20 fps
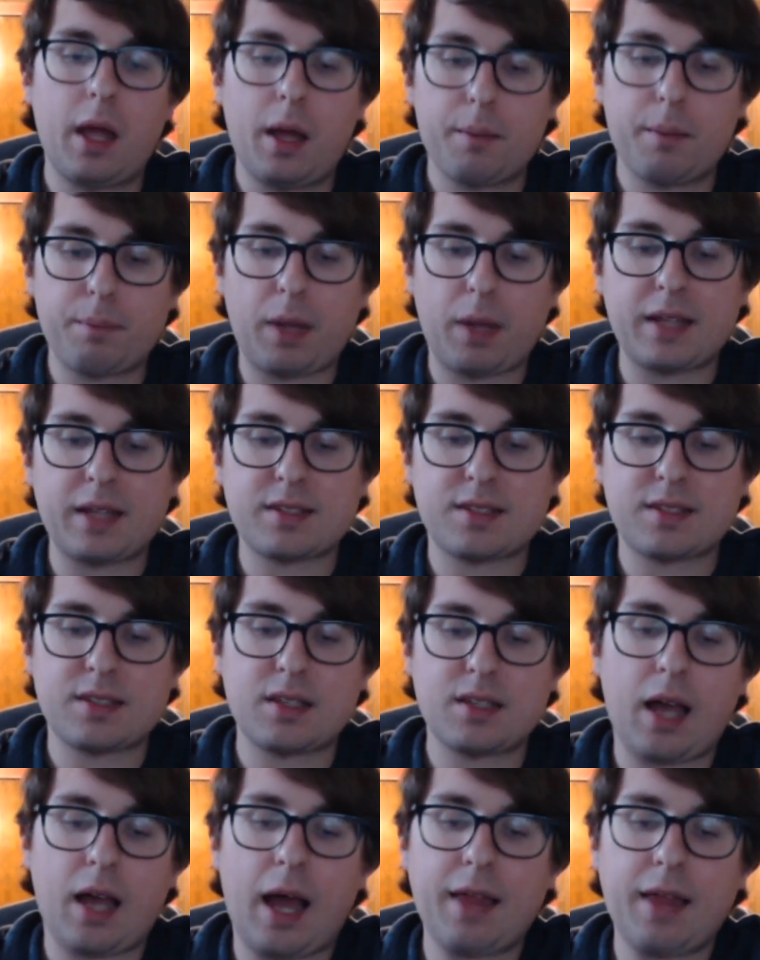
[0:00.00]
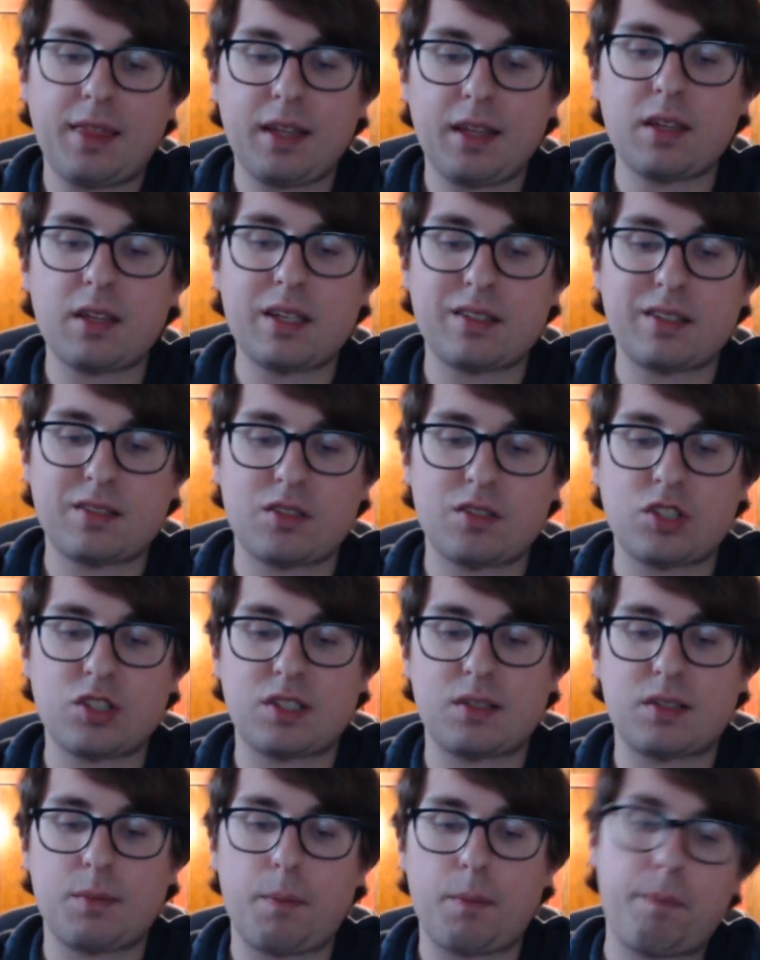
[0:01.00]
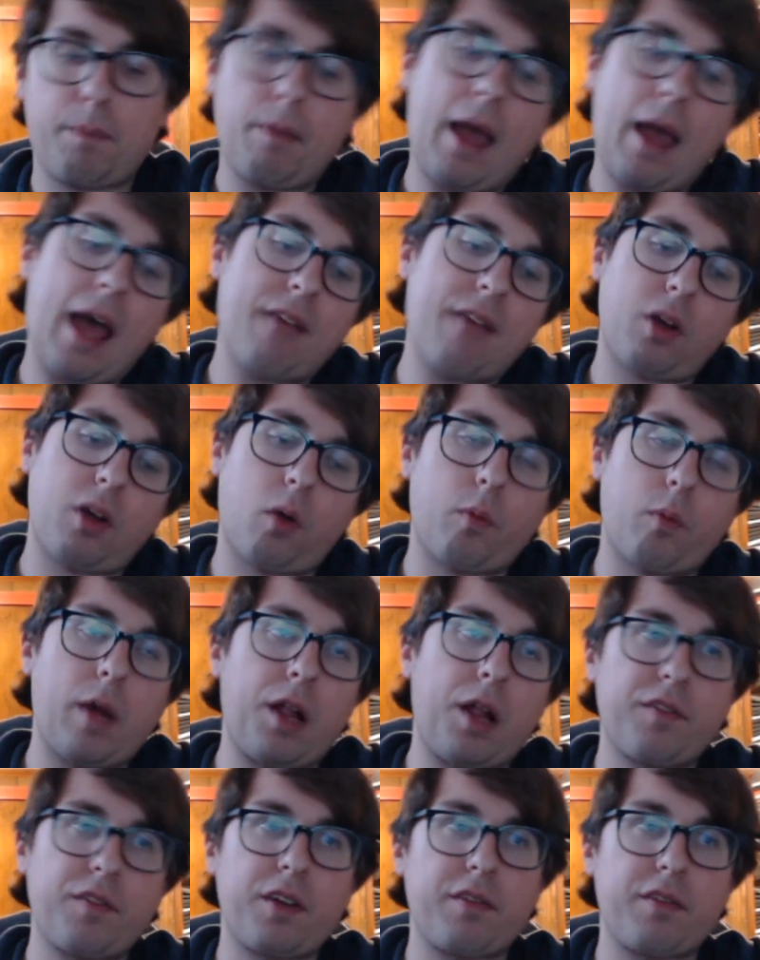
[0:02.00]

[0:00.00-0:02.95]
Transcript: But I think this just having a relevant